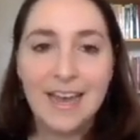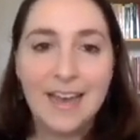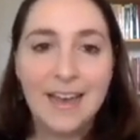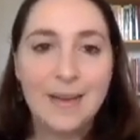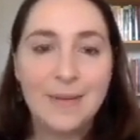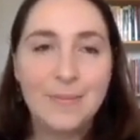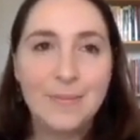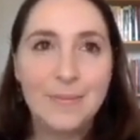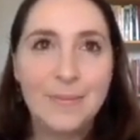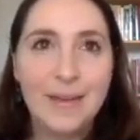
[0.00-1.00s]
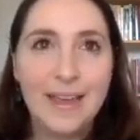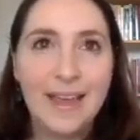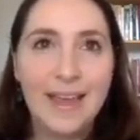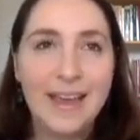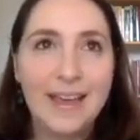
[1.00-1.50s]
Um,
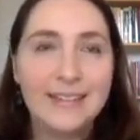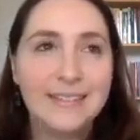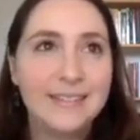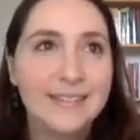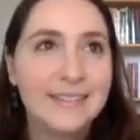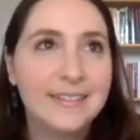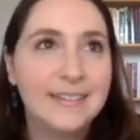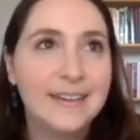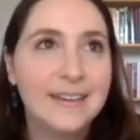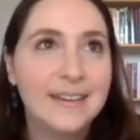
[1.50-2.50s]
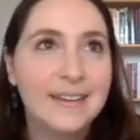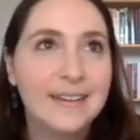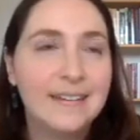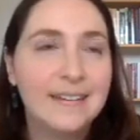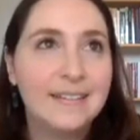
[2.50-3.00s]
and uh,
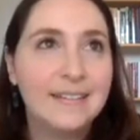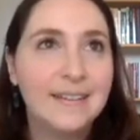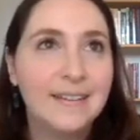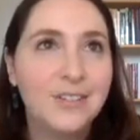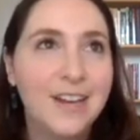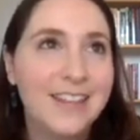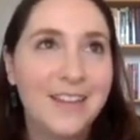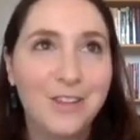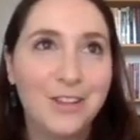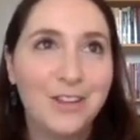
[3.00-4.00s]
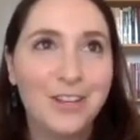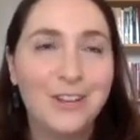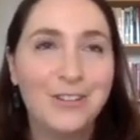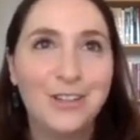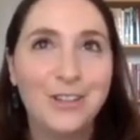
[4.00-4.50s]
I'm just trying to think of other, you
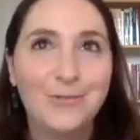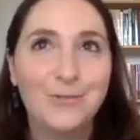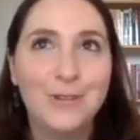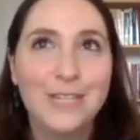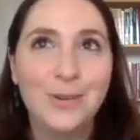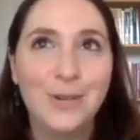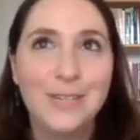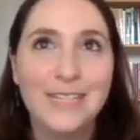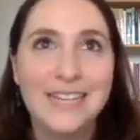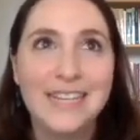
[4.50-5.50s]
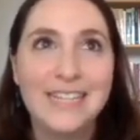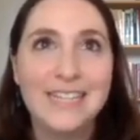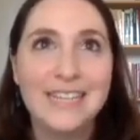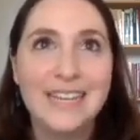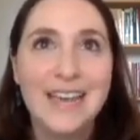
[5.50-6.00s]
know, the good
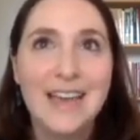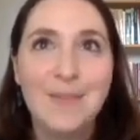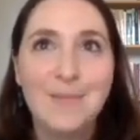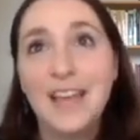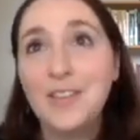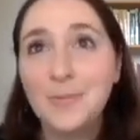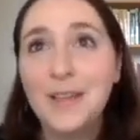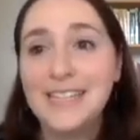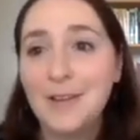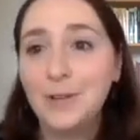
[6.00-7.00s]
resources. Um, and the other place I